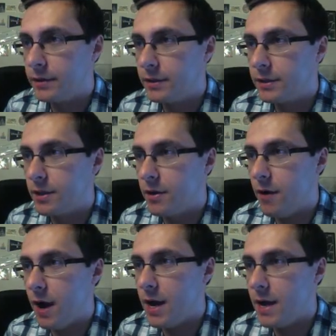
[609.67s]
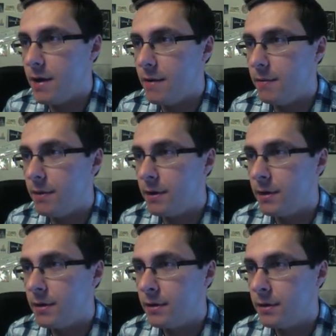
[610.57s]
So I am
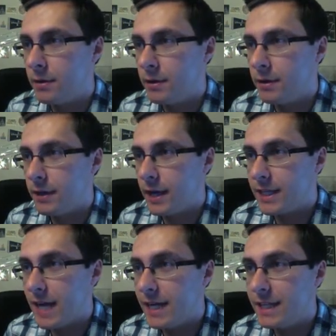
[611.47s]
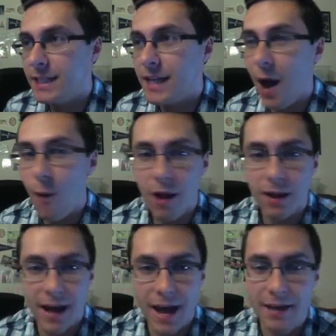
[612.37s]
excited to see how well
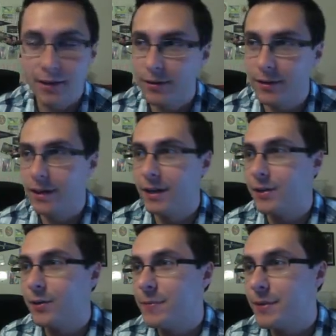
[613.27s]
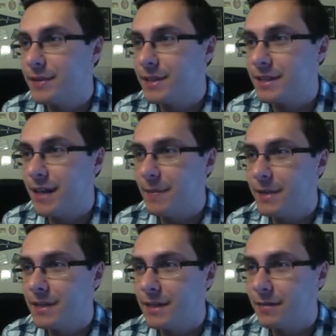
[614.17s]
I handle the creepers and
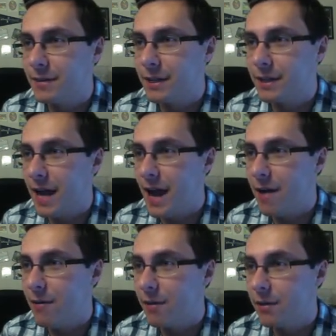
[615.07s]
zombies and everything now,